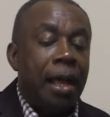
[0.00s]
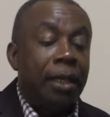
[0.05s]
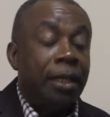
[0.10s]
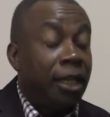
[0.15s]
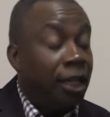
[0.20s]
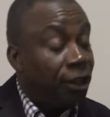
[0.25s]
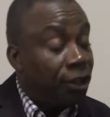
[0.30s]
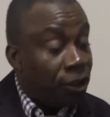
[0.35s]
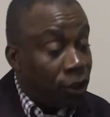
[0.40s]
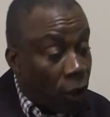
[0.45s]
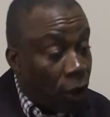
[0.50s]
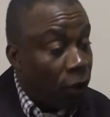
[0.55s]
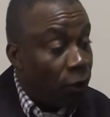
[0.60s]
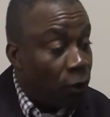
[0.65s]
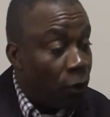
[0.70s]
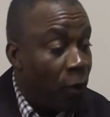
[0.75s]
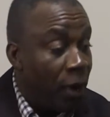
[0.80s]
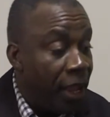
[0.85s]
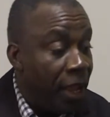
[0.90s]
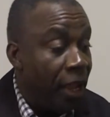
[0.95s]
the
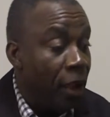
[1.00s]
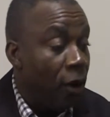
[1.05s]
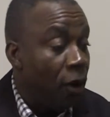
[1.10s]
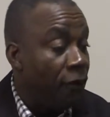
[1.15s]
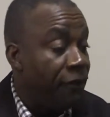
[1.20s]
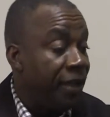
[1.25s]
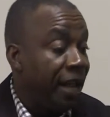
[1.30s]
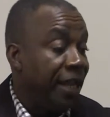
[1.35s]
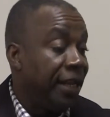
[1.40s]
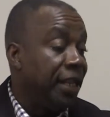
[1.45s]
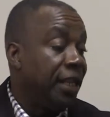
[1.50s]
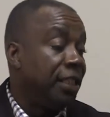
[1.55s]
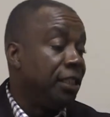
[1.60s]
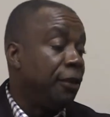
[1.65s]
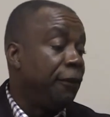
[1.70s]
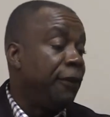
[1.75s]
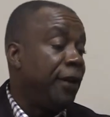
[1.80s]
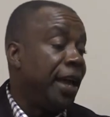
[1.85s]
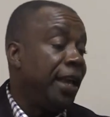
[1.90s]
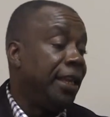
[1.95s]
third way of
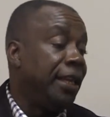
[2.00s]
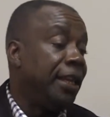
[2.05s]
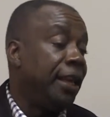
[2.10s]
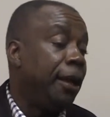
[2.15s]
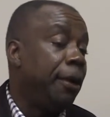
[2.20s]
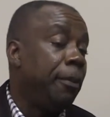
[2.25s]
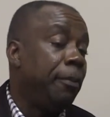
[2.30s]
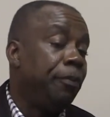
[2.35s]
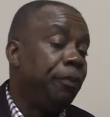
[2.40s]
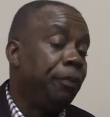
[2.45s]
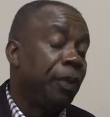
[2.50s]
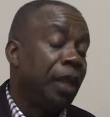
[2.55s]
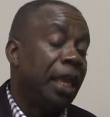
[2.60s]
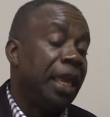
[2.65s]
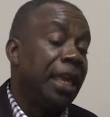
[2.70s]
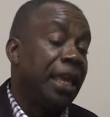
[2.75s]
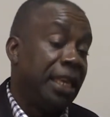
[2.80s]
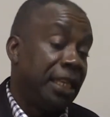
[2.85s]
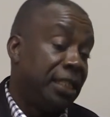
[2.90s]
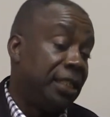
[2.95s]
identifying them
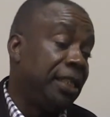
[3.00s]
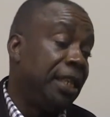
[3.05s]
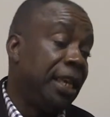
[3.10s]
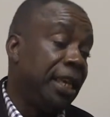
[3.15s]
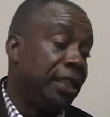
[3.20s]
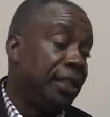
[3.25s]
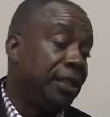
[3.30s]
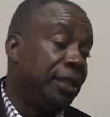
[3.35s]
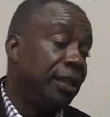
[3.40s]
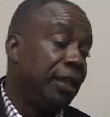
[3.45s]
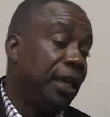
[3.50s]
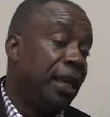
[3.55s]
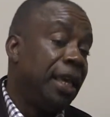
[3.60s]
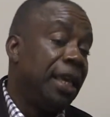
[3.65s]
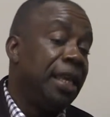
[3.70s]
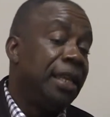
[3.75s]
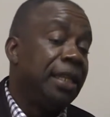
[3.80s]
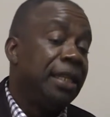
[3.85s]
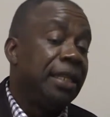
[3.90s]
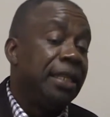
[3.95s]
is this.
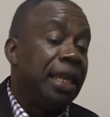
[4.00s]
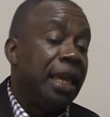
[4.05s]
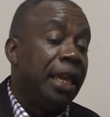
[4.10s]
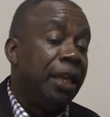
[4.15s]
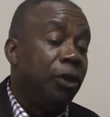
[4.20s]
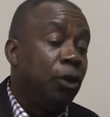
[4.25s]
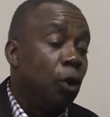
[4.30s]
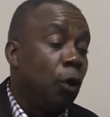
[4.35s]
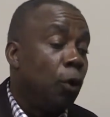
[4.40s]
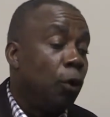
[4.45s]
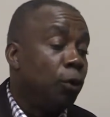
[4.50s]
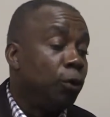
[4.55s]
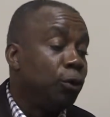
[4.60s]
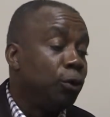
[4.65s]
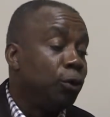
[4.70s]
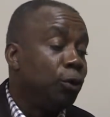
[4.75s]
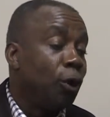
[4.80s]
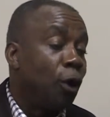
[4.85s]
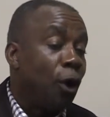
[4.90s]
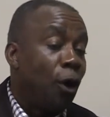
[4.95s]
They
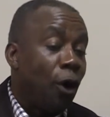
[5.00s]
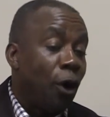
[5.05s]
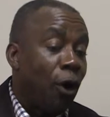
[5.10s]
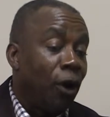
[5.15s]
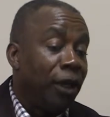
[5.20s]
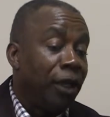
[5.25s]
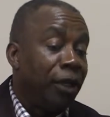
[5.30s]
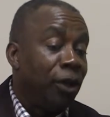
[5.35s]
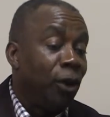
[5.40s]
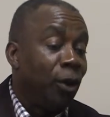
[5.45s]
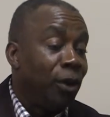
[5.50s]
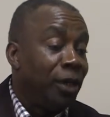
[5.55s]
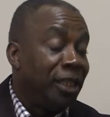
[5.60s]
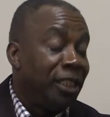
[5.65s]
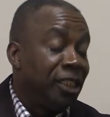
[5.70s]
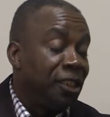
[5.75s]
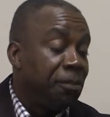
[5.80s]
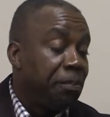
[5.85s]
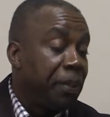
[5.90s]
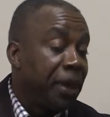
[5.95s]
don't, you know,
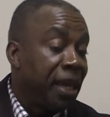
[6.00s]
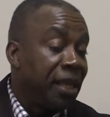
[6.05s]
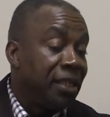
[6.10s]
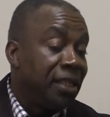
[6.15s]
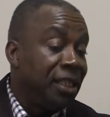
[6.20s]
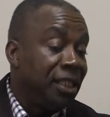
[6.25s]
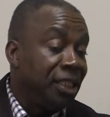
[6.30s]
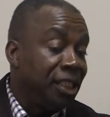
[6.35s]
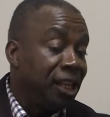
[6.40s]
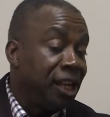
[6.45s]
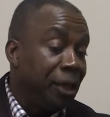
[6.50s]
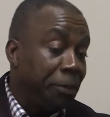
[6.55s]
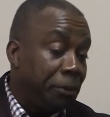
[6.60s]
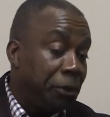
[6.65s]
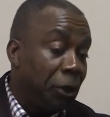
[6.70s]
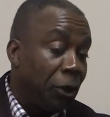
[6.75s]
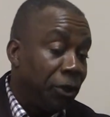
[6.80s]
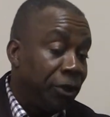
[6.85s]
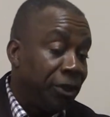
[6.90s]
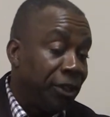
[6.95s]
respect the
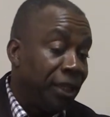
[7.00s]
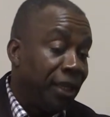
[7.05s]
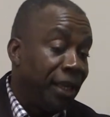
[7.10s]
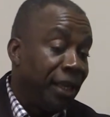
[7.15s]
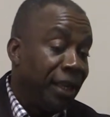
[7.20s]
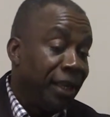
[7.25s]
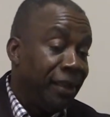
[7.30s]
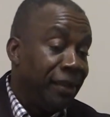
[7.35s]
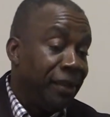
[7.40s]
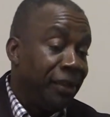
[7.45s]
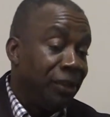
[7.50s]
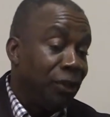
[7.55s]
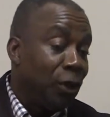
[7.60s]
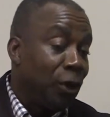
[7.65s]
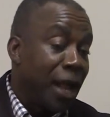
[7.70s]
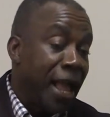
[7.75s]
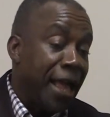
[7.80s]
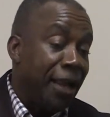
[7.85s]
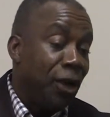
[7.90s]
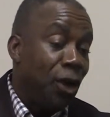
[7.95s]
scriptures. You
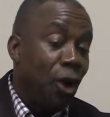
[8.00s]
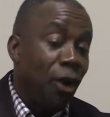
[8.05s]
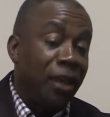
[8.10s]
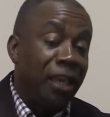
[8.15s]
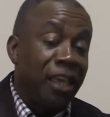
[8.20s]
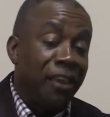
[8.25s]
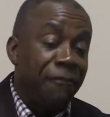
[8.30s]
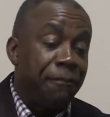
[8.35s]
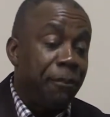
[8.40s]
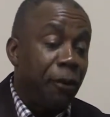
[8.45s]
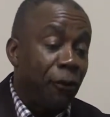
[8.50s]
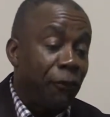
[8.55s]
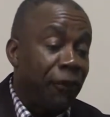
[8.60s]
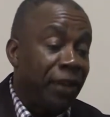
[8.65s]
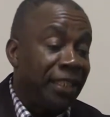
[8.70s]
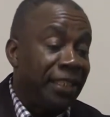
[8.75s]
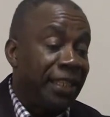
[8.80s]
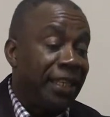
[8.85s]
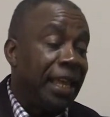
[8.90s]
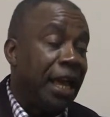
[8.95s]
cannot give
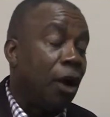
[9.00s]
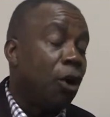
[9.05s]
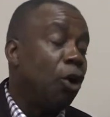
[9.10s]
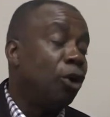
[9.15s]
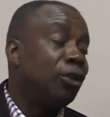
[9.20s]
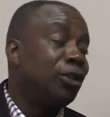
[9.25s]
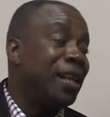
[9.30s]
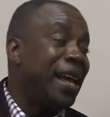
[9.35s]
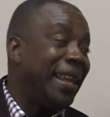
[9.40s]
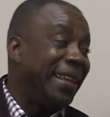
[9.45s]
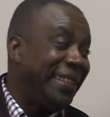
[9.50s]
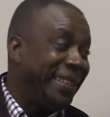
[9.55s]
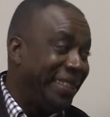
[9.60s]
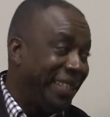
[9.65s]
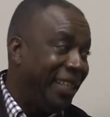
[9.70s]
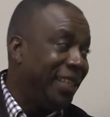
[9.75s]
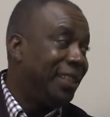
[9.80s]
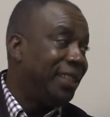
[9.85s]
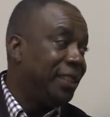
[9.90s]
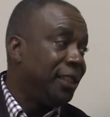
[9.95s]
prophecy that
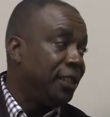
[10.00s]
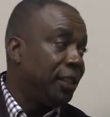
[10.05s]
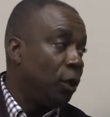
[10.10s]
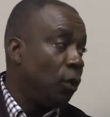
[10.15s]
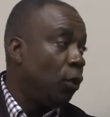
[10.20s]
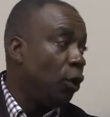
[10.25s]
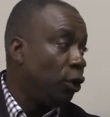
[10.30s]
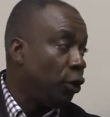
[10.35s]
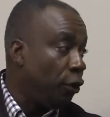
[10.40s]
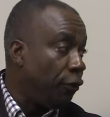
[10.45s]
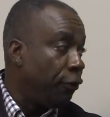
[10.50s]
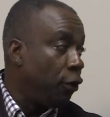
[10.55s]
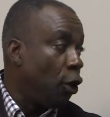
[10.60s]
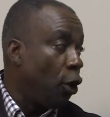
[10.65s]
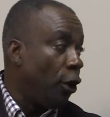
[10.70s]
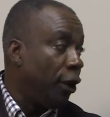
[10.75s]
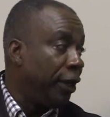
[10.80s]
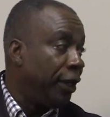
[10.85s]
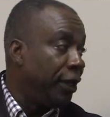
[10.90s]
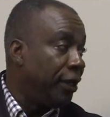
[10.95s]
contradicts the word of
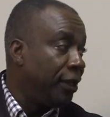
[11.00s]
God.